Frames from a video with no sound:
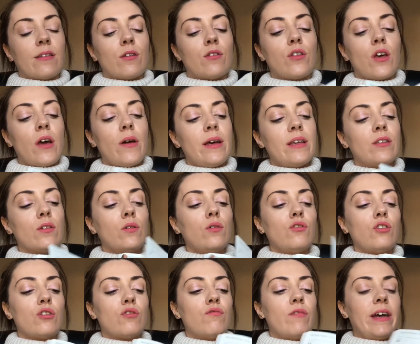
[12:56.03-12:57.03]
So it's all
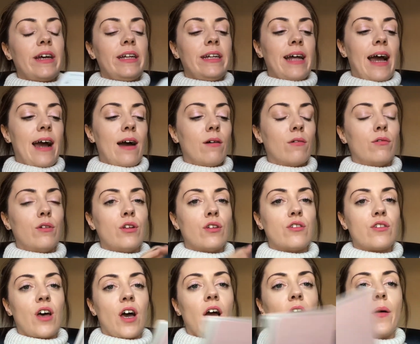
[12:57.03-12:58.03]
just written down
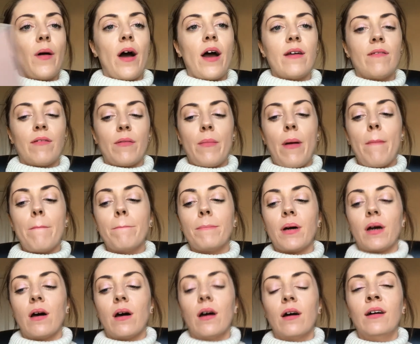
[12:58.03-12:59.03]
so I
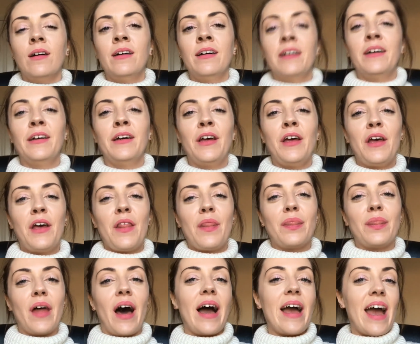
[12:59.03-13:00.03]
remember
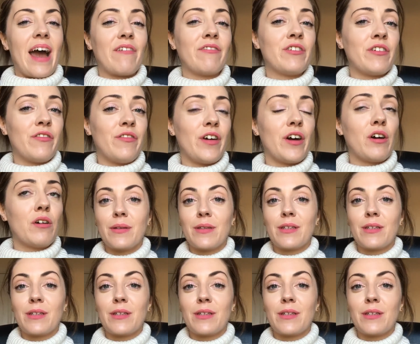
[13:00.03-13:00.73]
that I have to film.